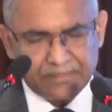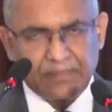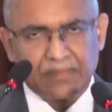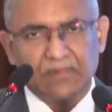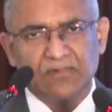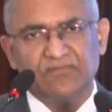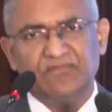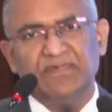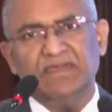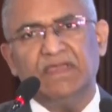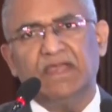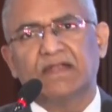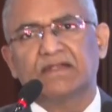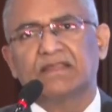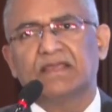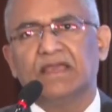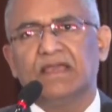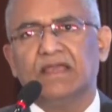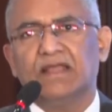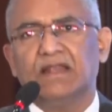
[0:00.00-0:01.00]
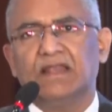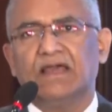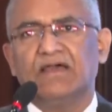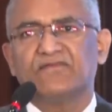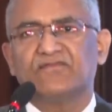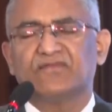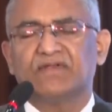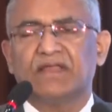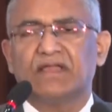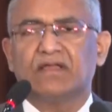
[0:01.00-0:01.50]
We at GAIL
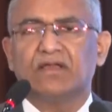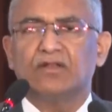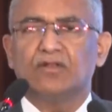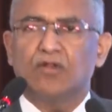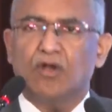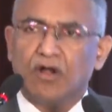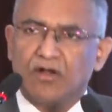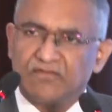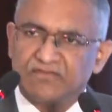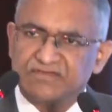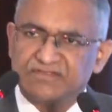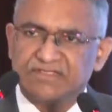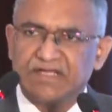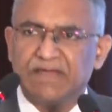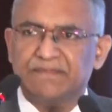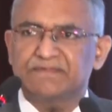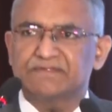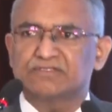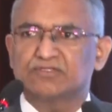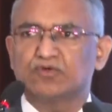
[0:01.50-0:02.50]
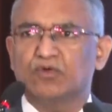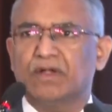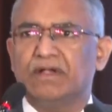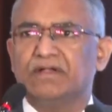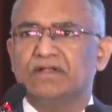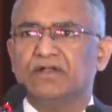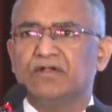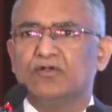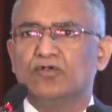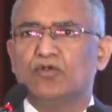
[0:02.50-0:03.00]
have taken a lot of steps to
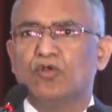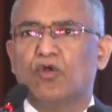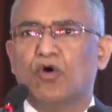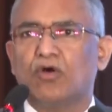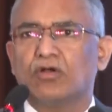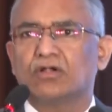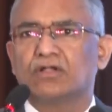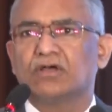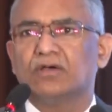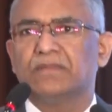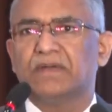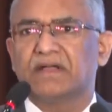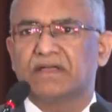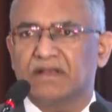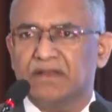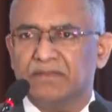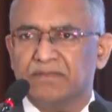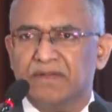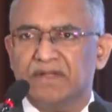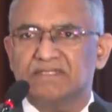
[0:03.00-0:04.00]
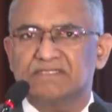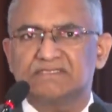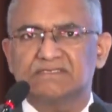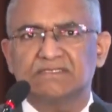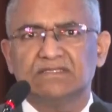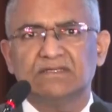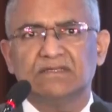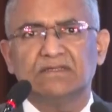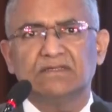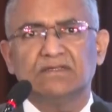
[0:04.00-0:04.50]
enter into long-term
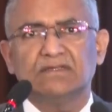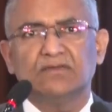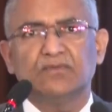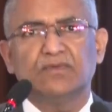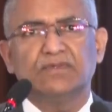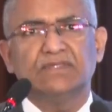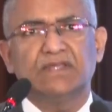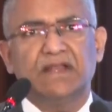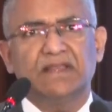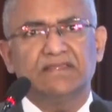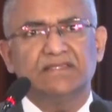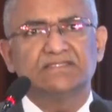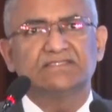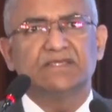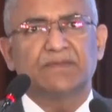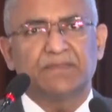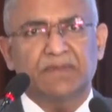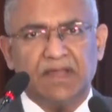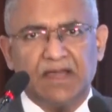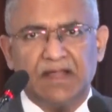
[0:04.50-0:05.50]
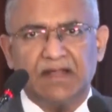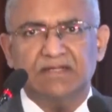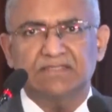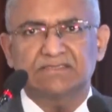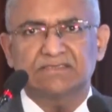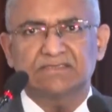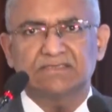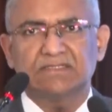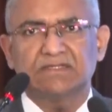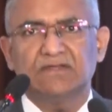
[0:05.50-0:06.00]
agreements with LNG
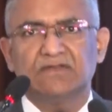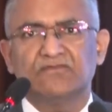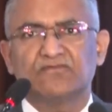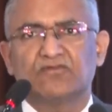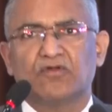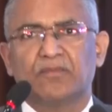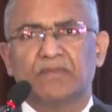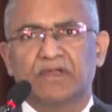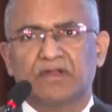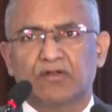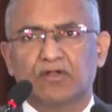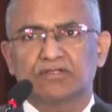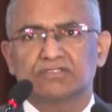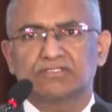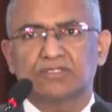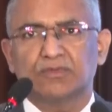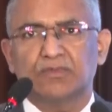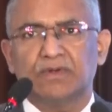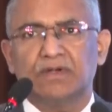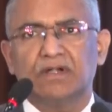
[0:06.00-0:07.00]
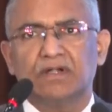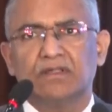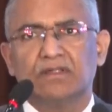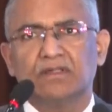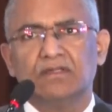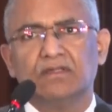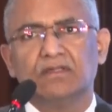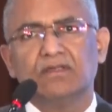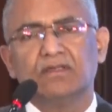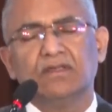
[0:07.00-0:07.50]
suppliers from across the world.
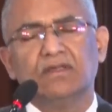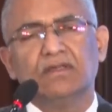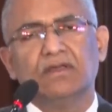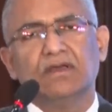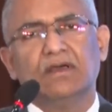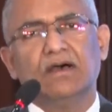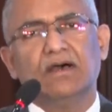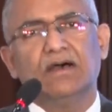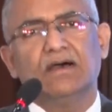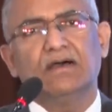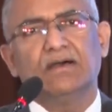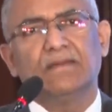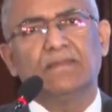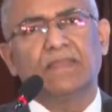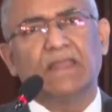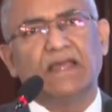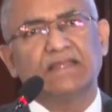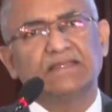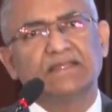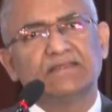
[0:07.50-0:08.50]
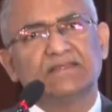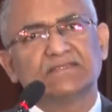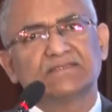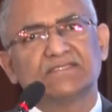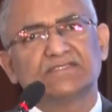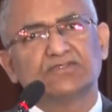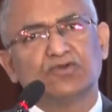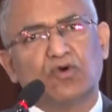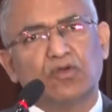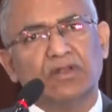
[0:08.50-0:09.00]
I think this
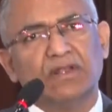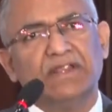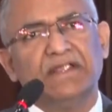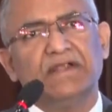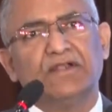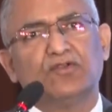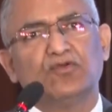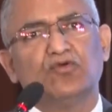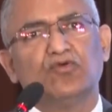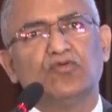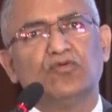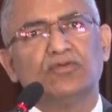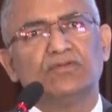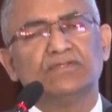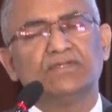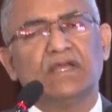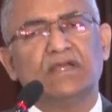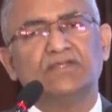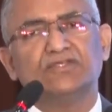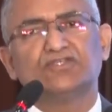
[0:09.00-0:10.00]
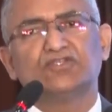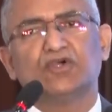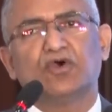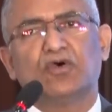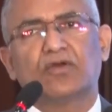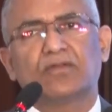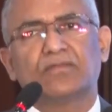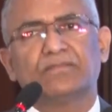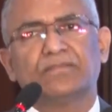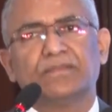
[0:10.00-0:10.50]
is only to
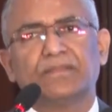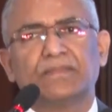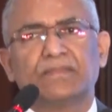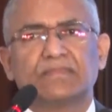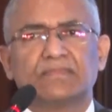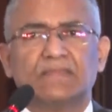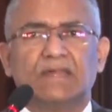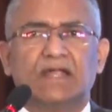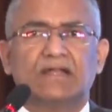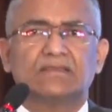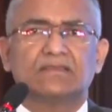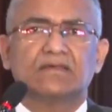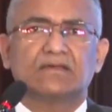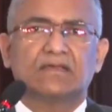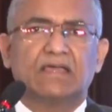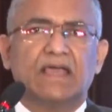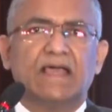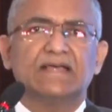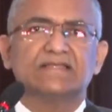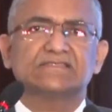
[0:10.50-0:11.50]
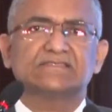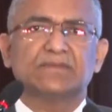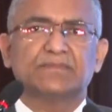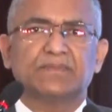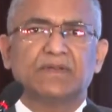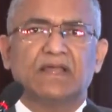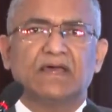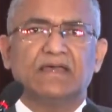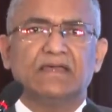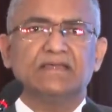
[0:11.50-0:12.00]
ensure that the gas
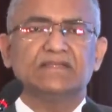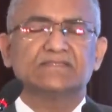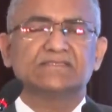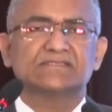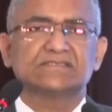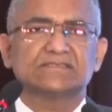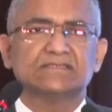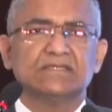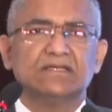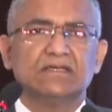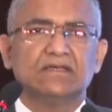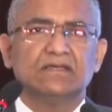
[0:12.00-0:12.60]
supply is